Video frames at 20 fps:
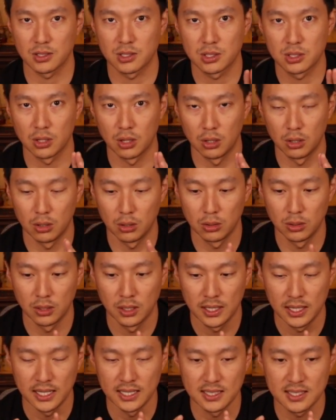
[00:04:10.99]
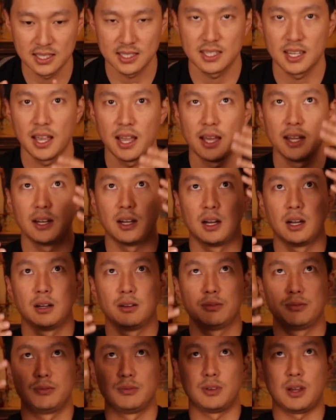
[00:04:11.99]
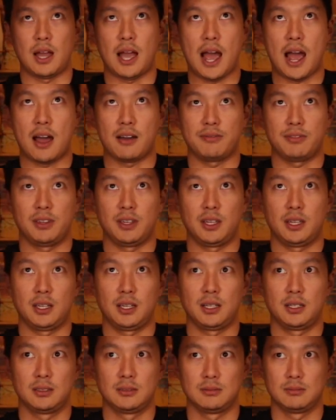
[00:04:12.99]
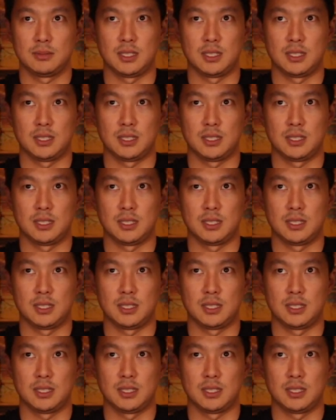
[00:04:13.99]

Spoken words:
So instead of having,